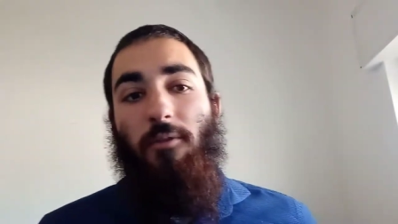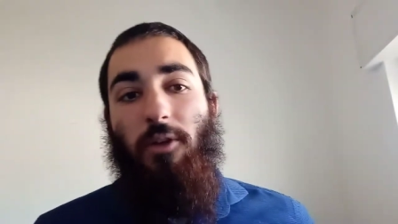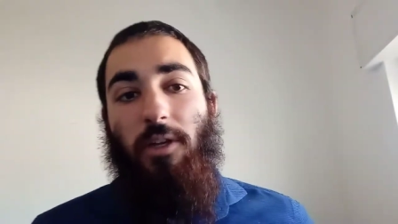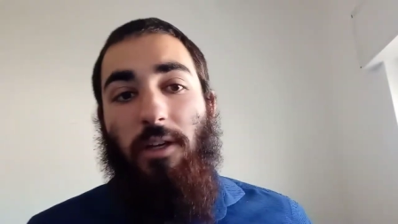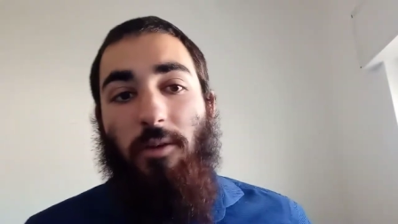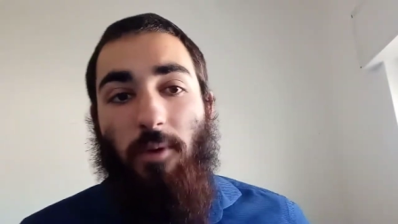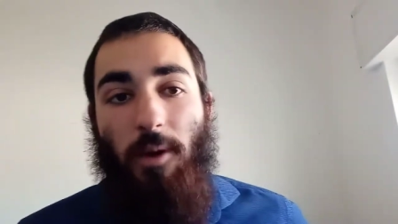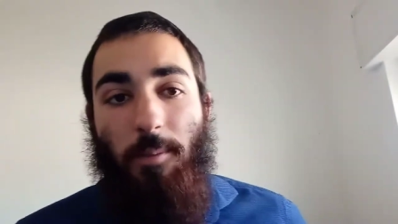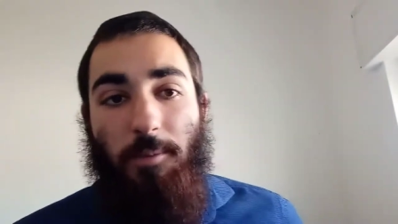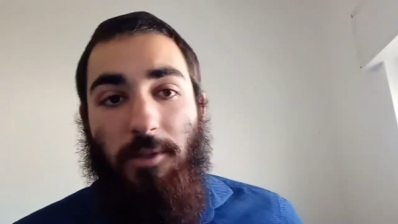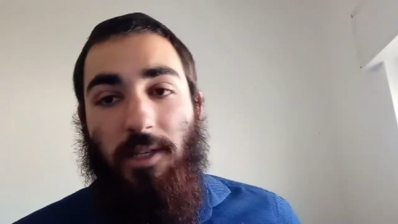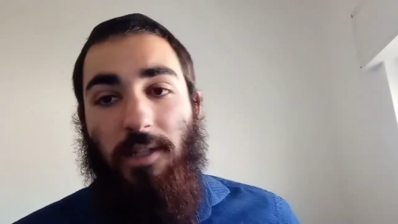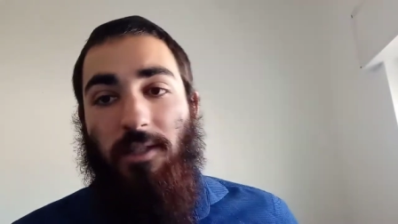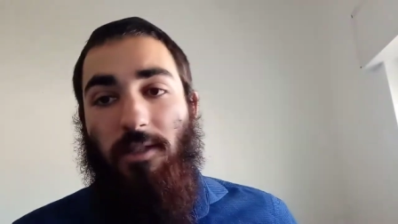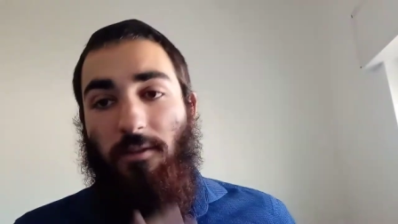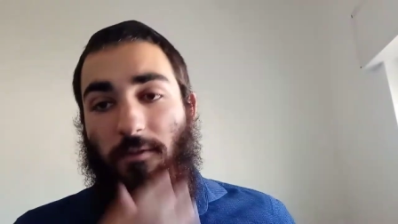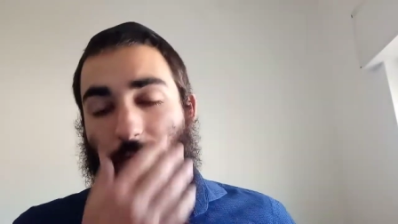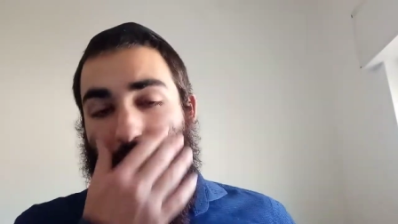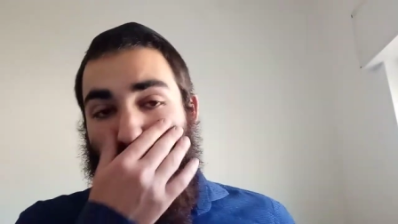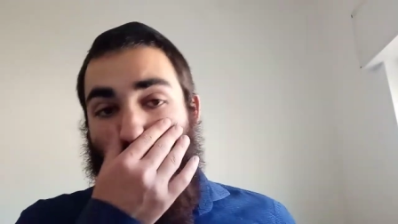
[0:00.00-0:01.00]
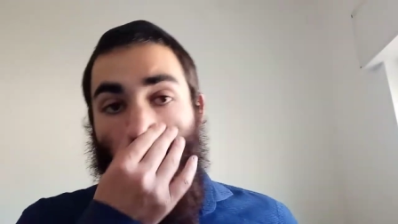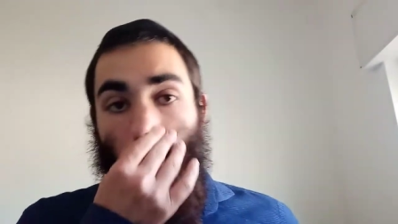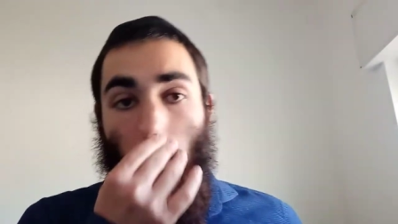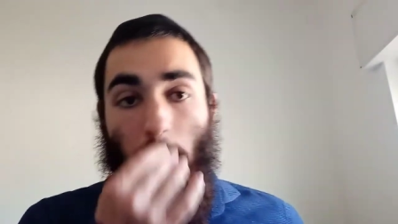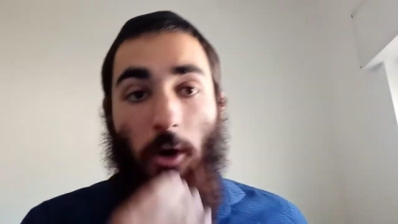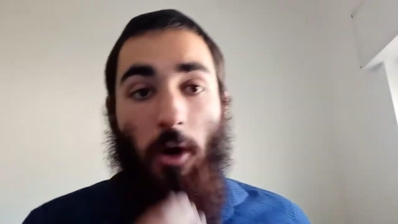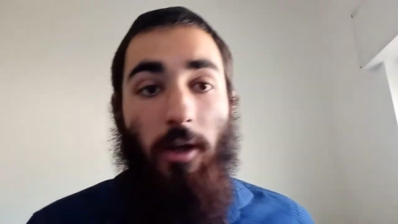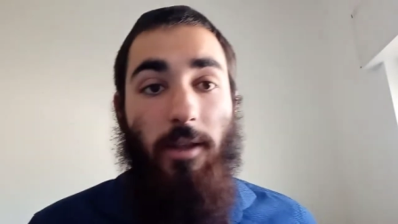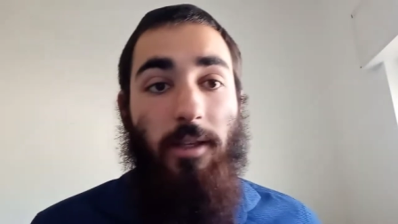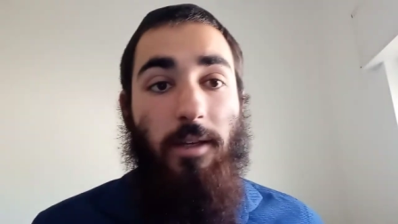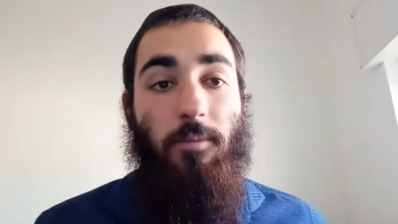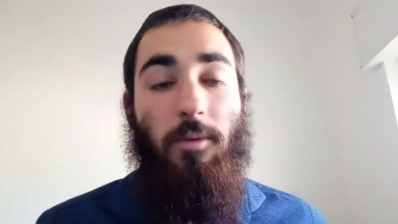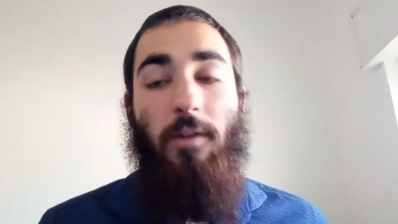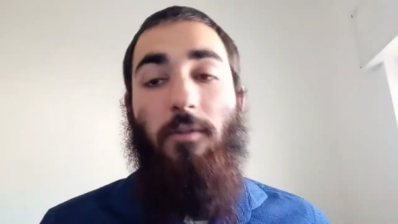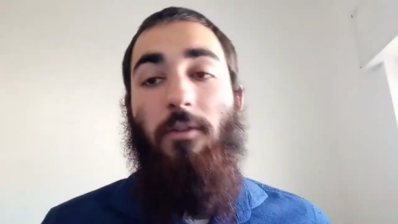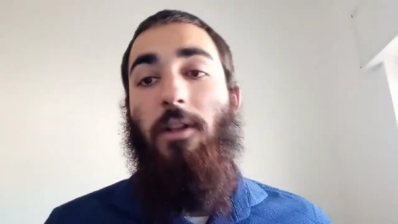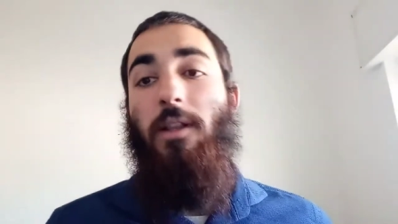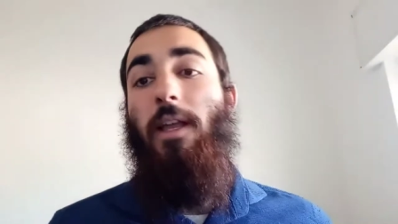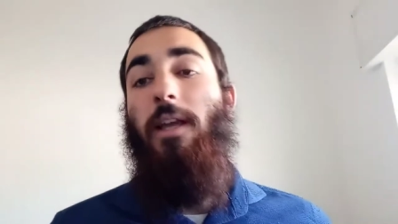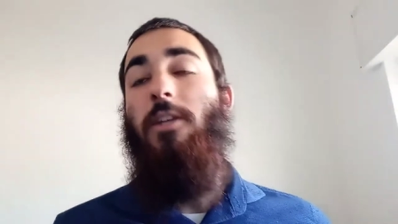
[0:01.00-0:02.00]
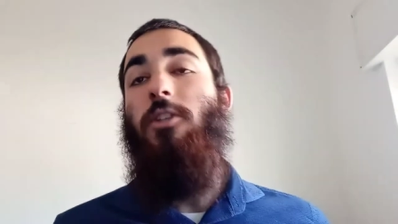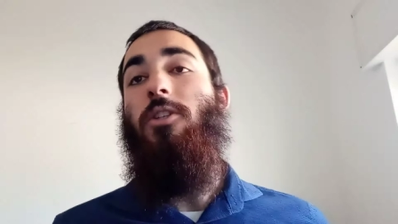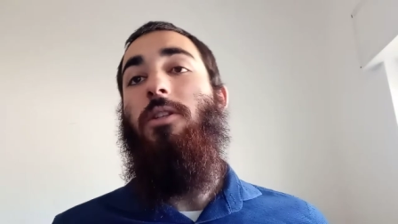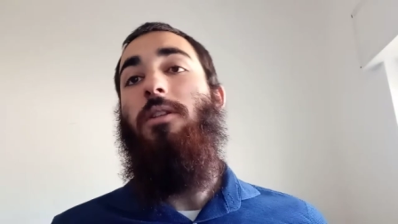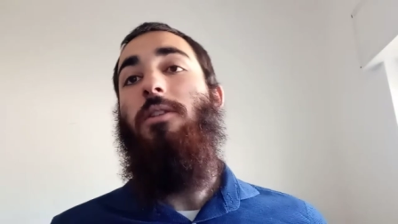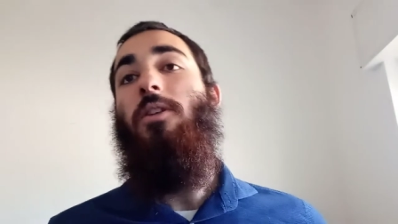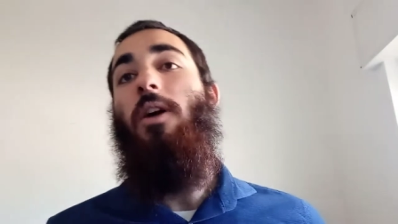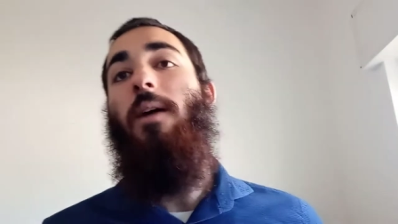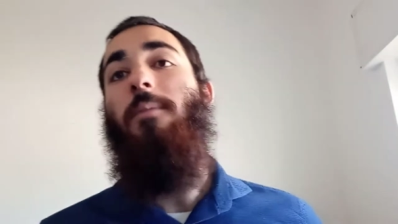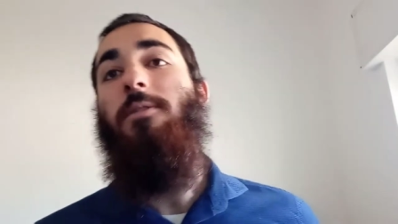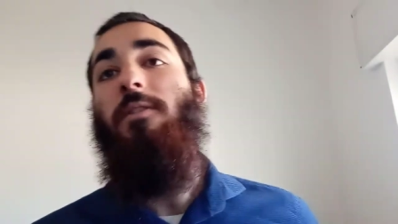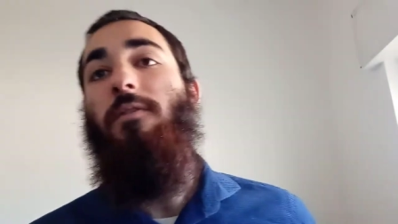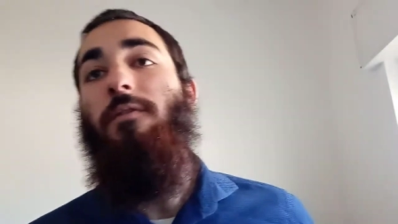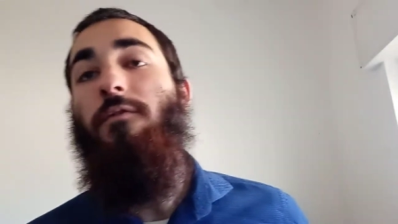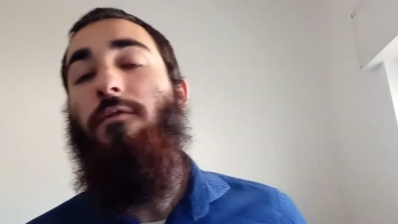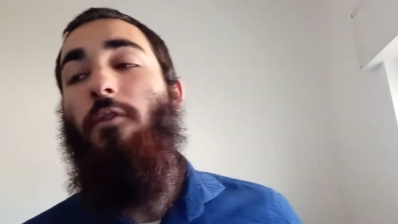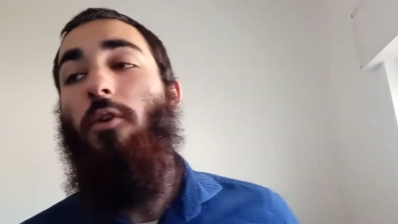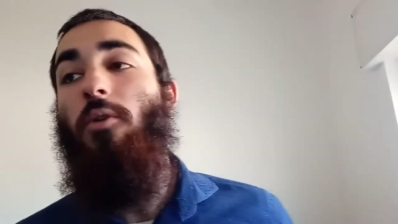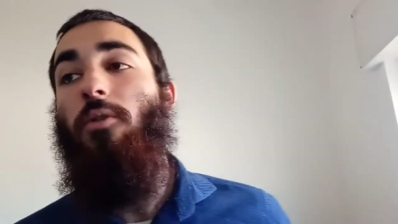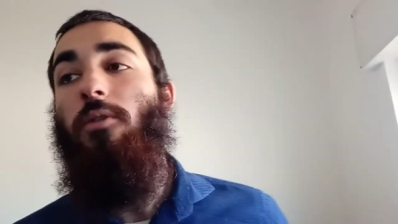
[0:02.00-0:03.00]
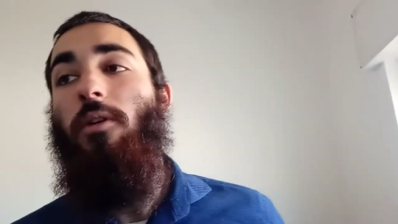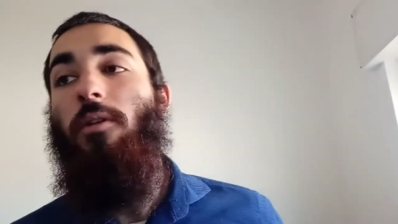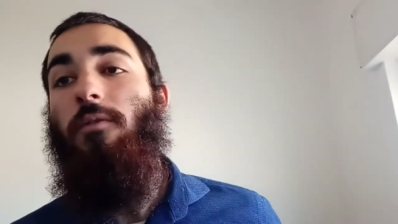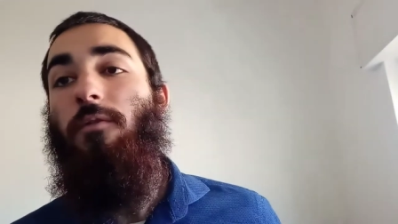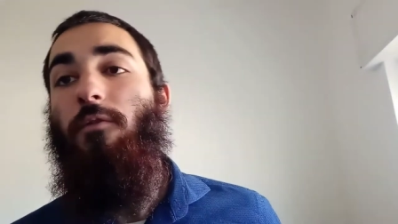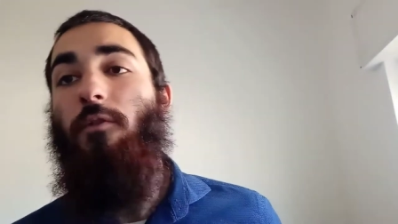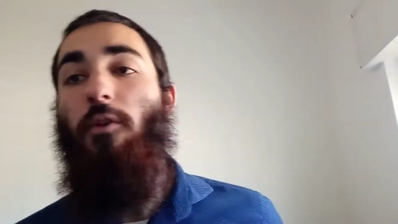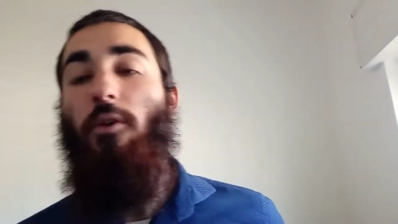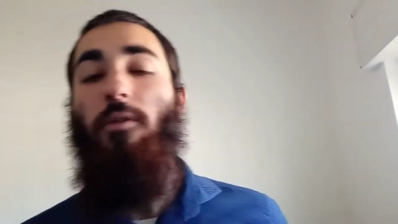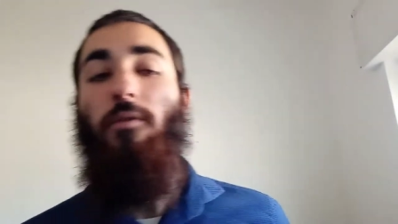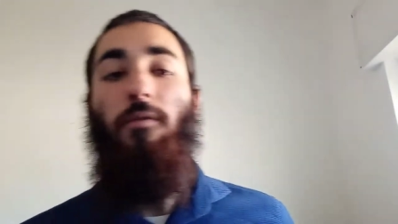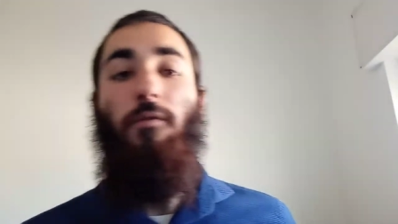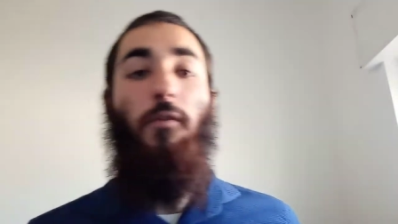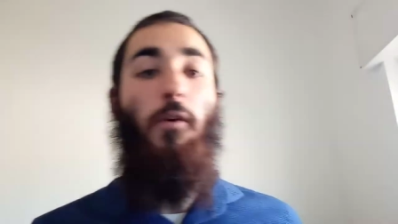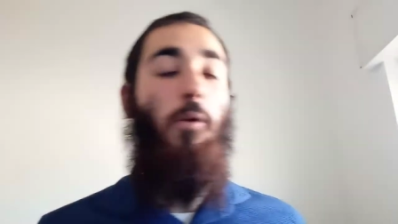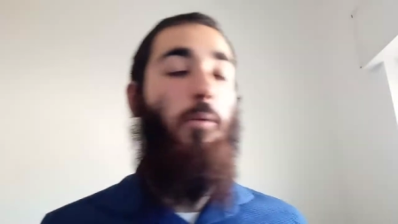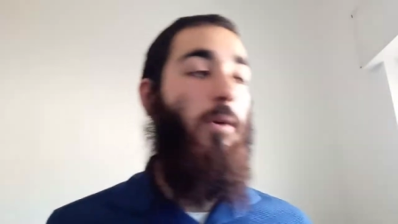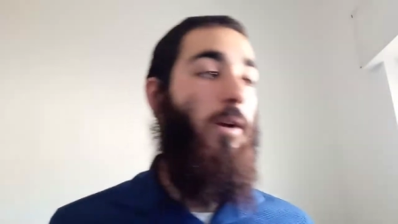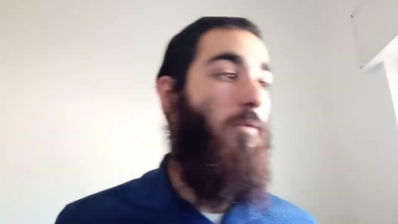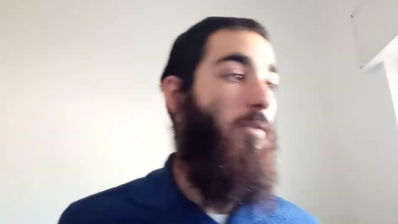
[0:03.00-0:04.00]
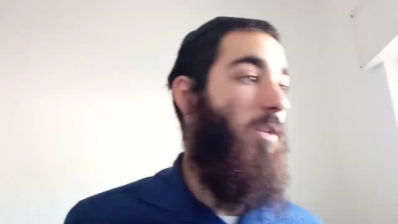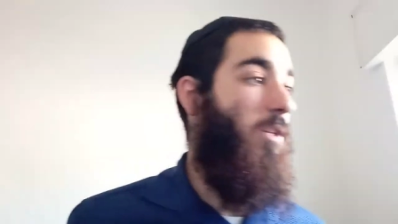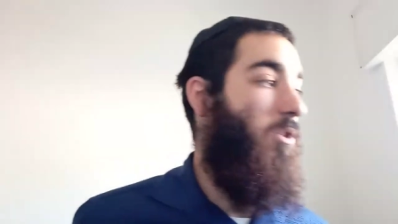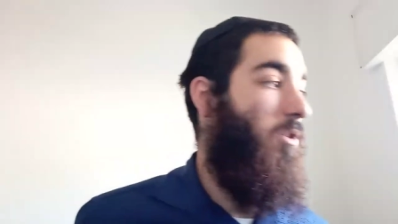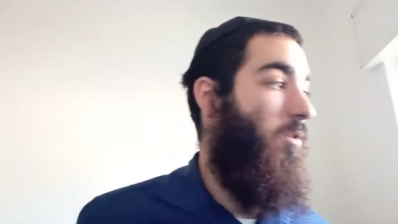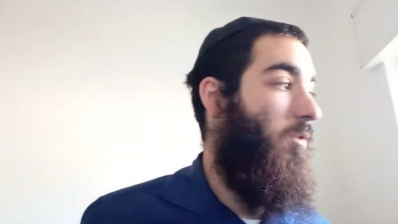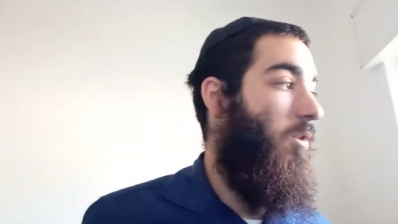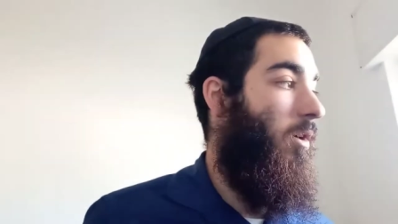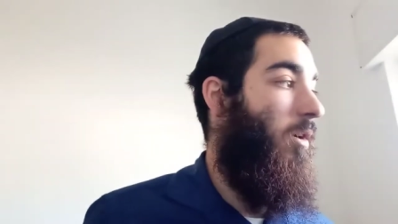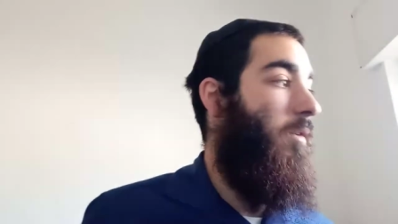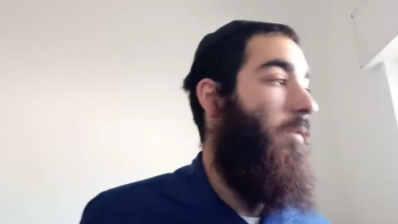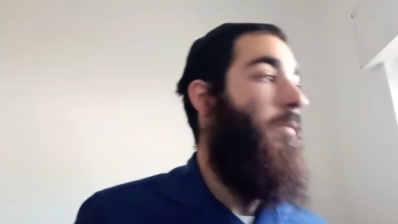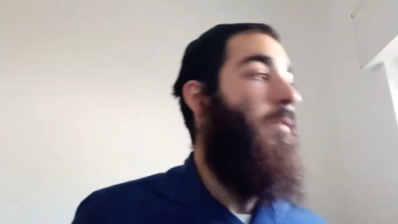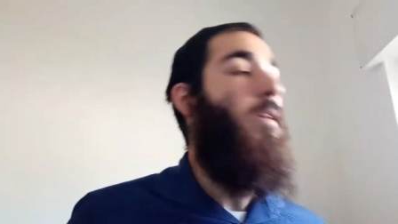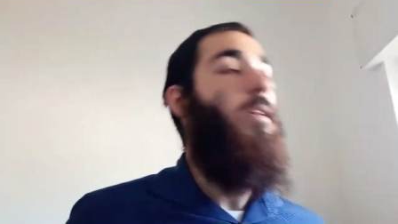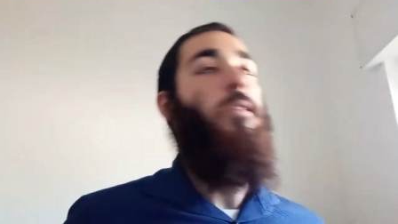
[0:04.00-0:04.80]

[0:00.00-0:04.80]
He represents the full godly revelation, the times of full revelation of God.